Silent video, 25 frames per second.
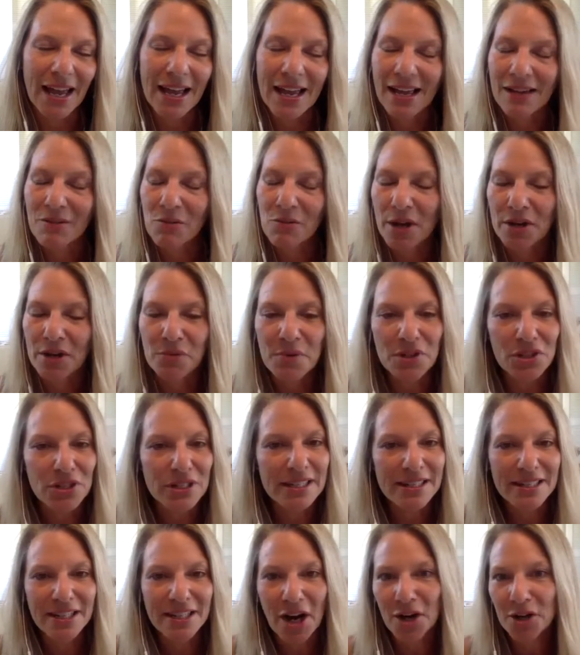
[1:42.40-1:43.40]
why don't we just
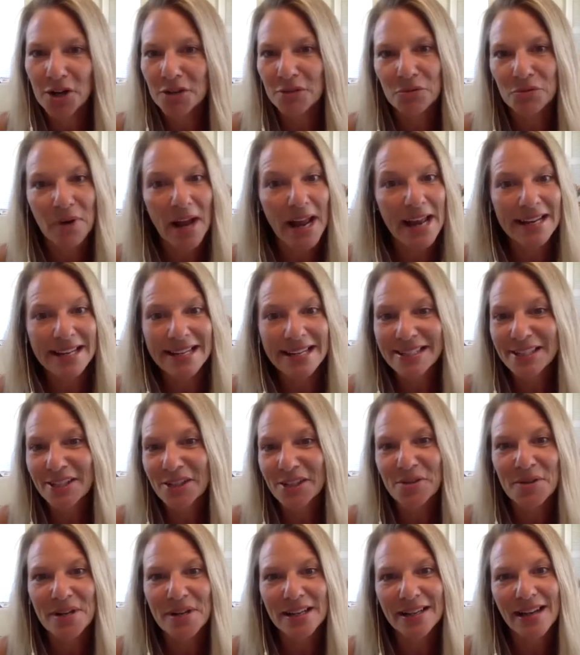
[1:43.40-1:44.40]
start right
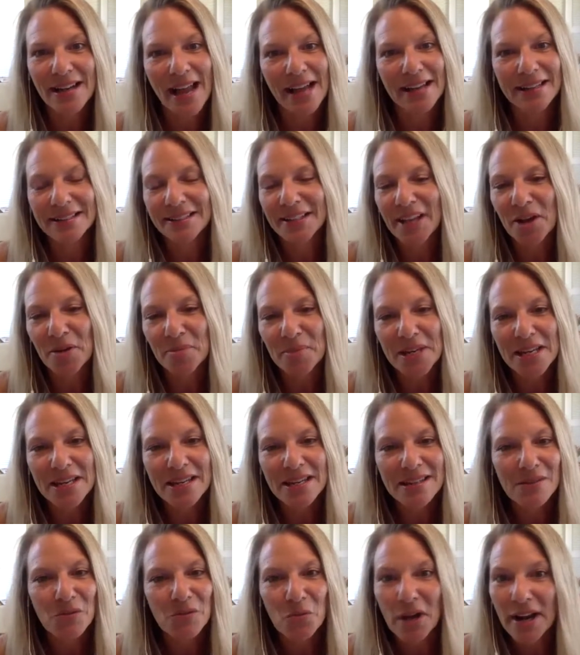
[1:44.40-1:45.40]
into it? Tell
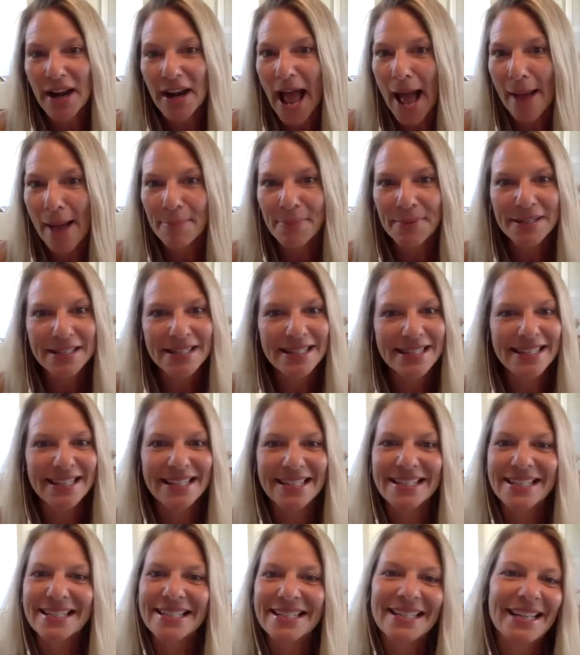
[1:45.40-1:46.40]
me what happened,
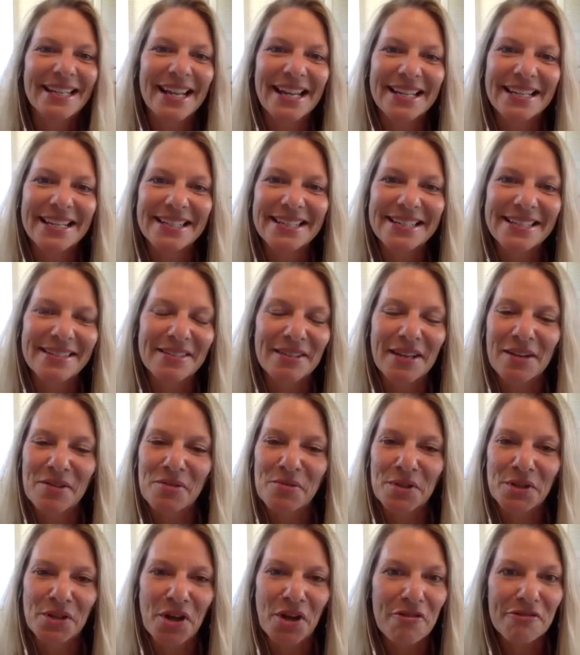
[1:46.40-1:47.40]
and
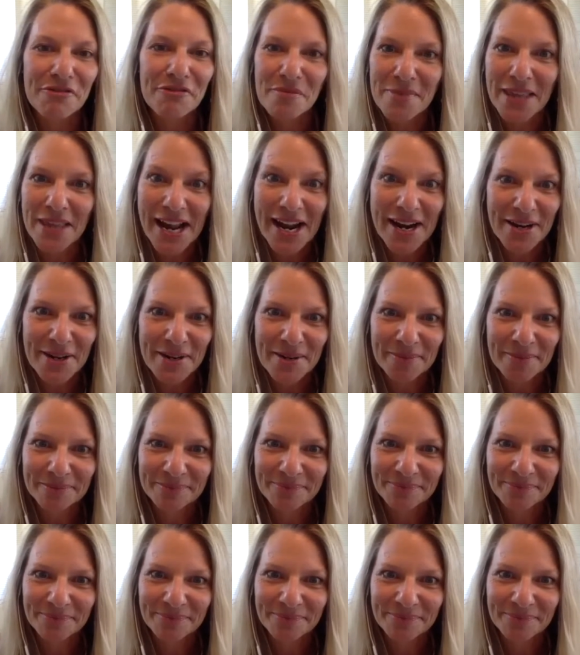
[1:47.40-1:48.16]
we'll go from there.